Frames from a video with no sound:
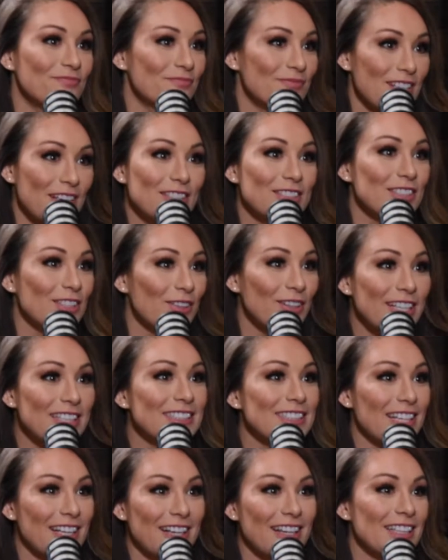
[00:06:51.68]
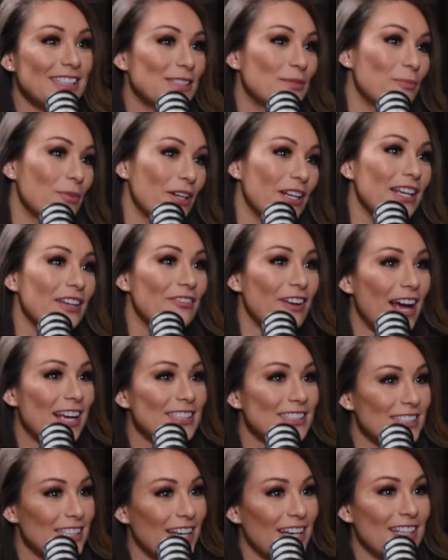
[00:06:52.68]
So it's like, it's pretty
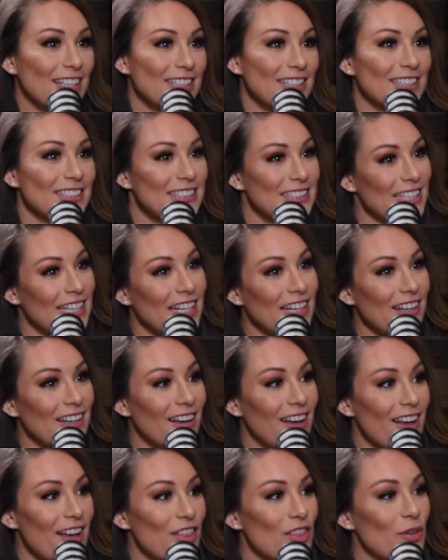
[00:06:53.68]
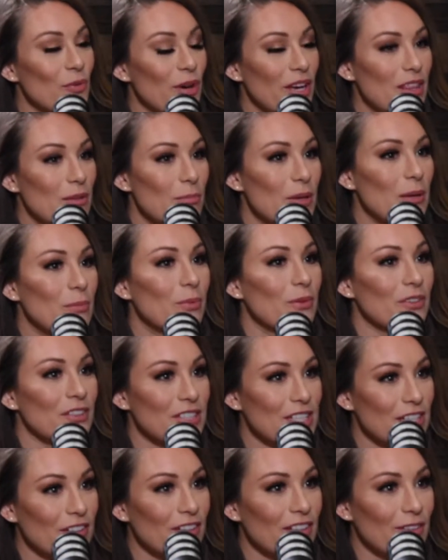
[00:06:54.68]
fascinating to see the way that people are
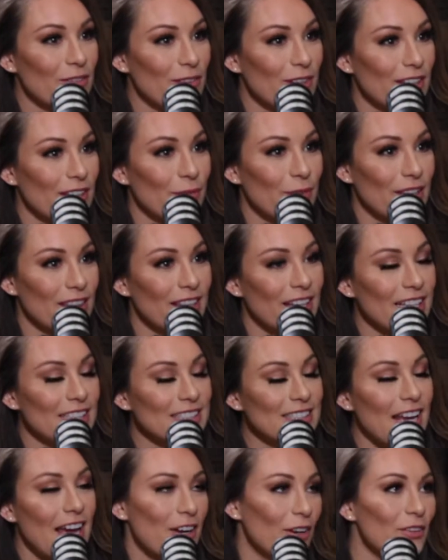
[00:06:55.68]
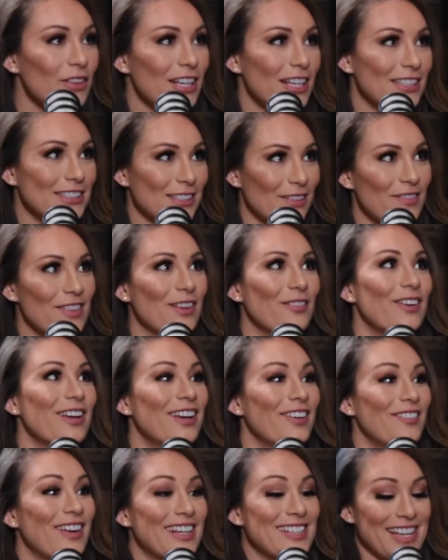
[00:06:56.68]
dealing with this. I don't think it's something we
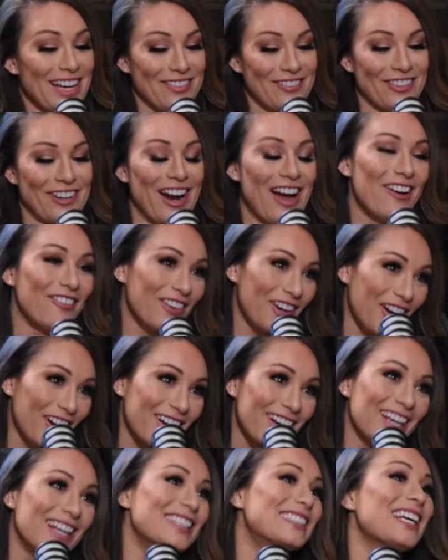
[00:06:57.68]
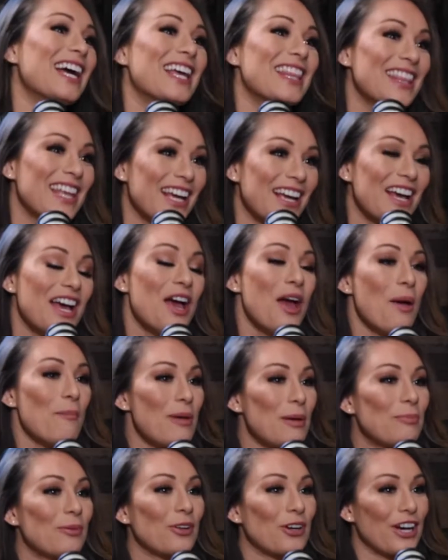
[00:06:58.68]
can maintain forever, because I think
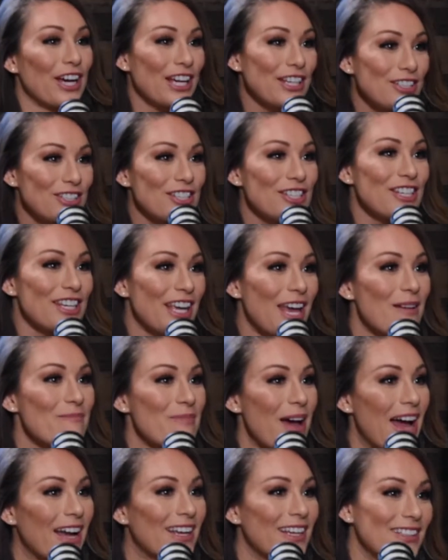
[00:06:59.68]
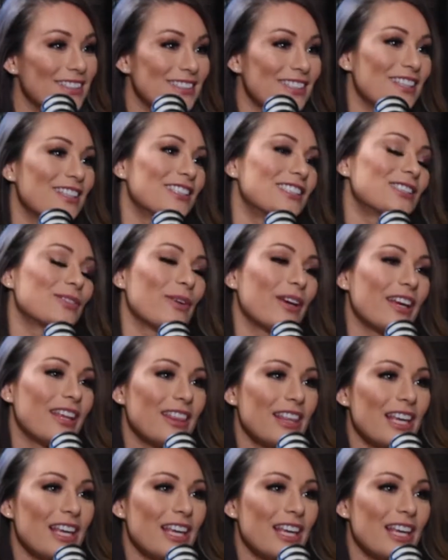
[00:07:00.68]
people are itching to get back into the swing of